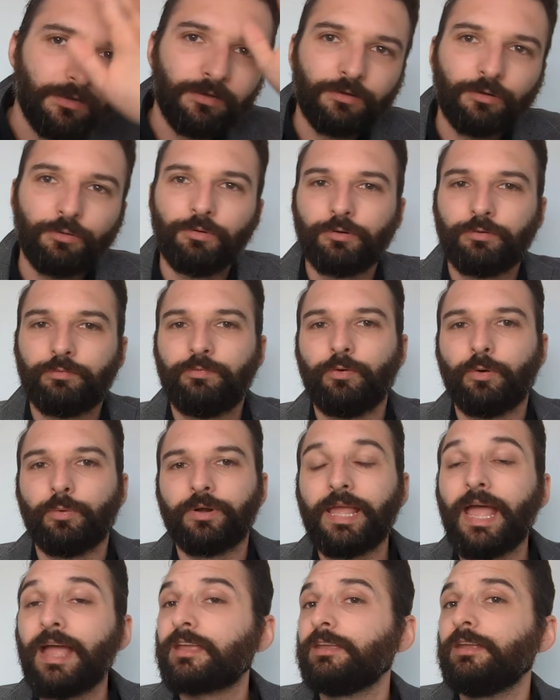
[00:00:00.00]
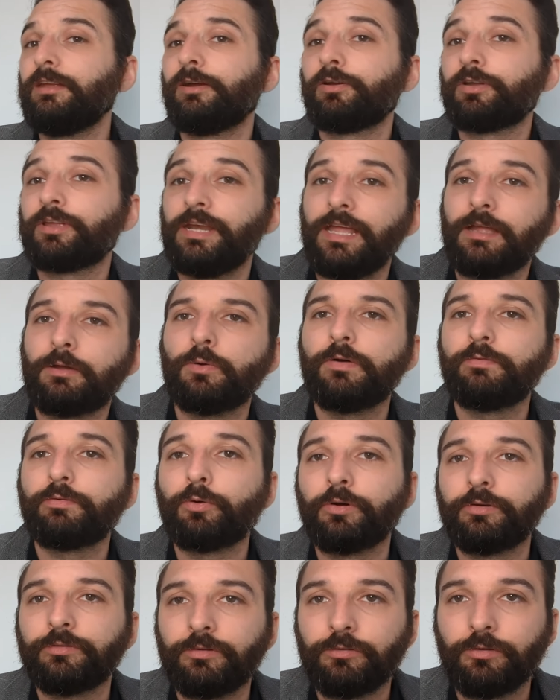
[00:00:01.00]
We'll look forward. Akihiro Kaneko, of
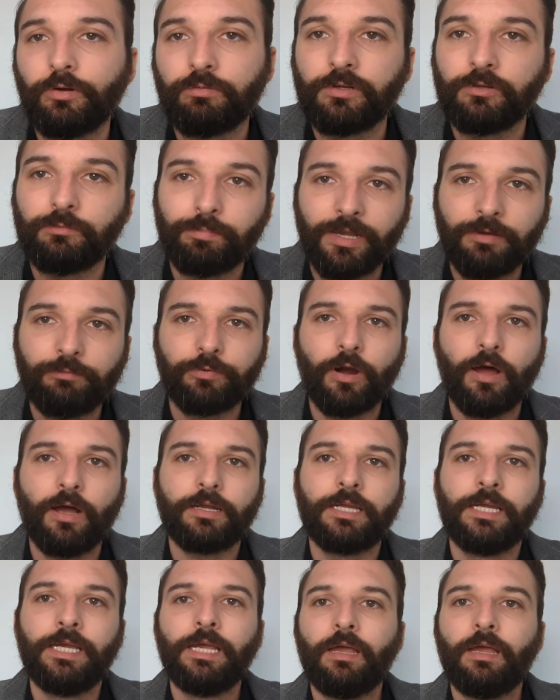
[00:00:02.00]
course, is known as Big Frog.